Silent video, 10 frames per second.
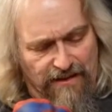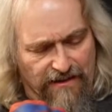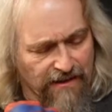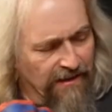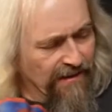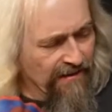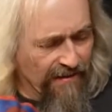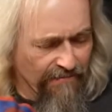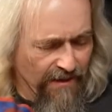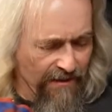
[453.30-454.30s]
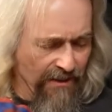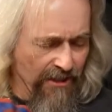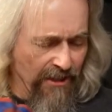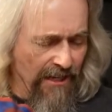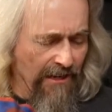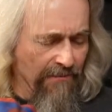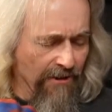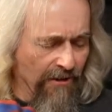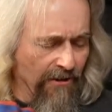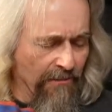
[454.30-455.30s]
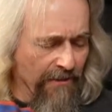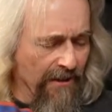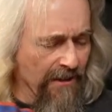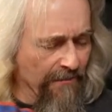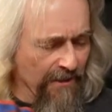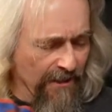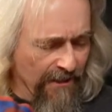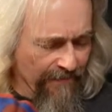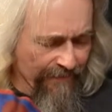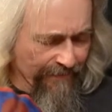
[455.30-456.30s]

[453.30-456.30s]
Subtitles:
Got Mary Jane's arm. It comes in.